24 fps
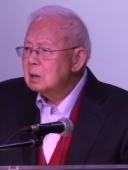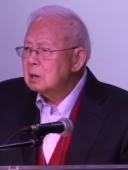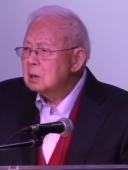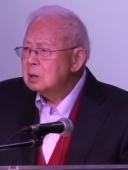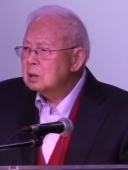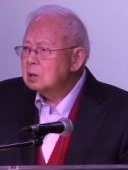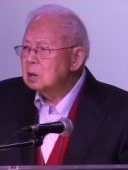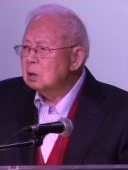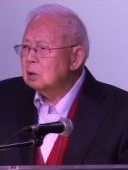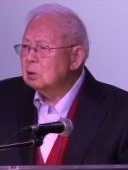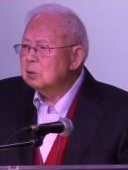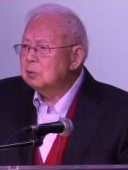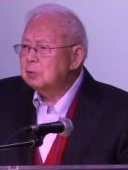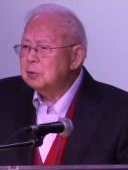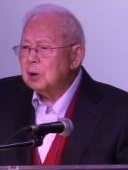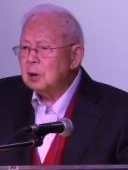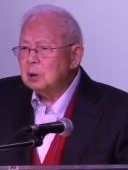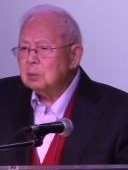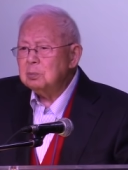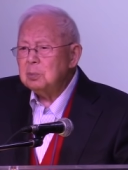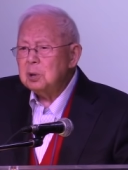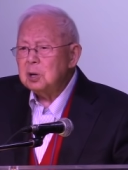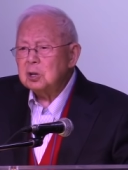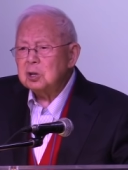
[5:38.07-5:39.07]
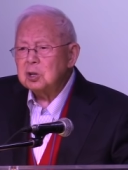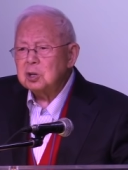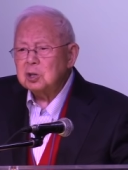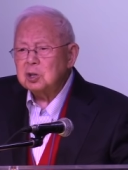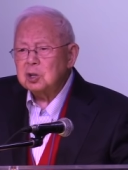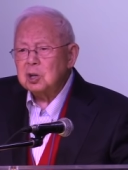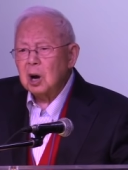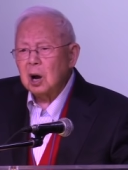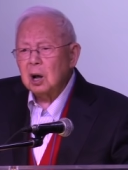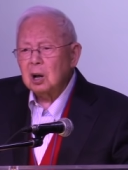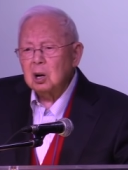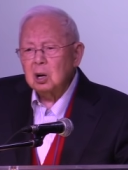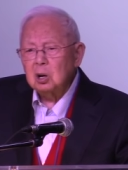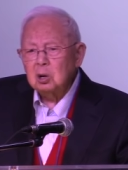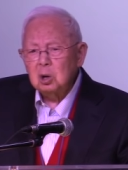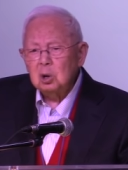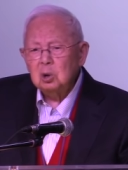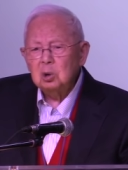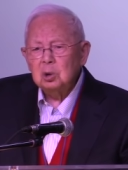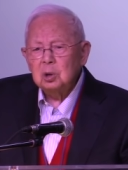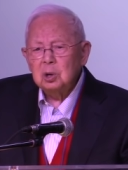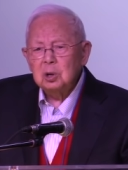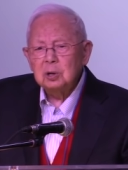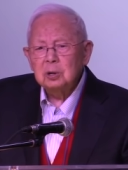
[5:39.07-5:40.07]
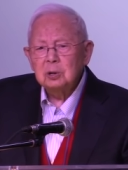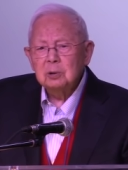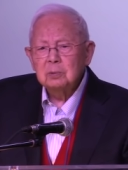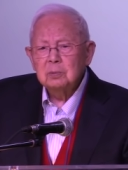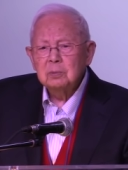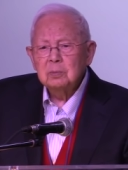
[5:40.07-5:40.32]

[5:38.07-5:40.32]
So, from his childhood,